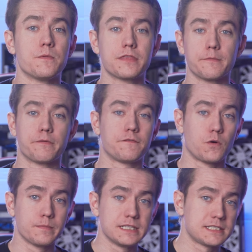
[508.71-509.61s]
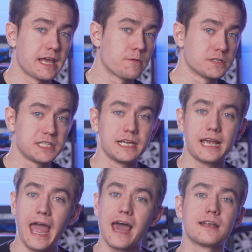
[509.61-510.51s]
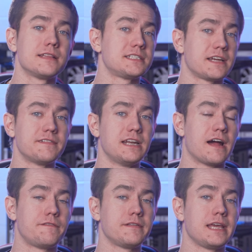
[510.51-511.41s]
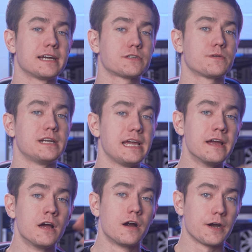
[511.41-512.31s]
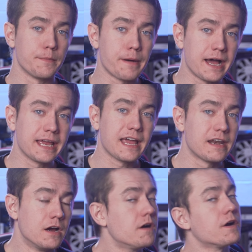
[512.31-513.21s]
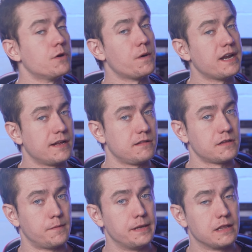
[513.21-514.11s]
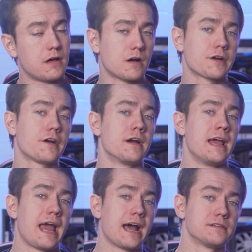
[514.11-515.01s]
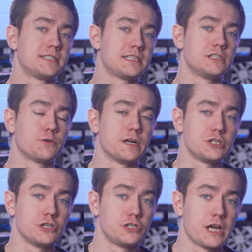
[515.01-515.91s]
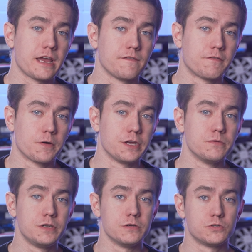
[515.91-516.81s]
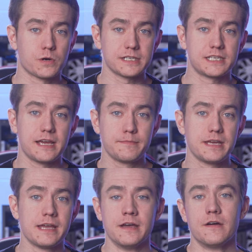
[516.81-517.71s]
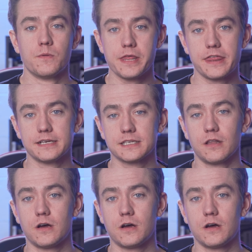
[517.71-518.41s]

with the performance? that we're seeing out of the 7950X3D? Are you buying it? Are you waiting a little bit longer? How's the situation shaking for you? Do you trust AMD with this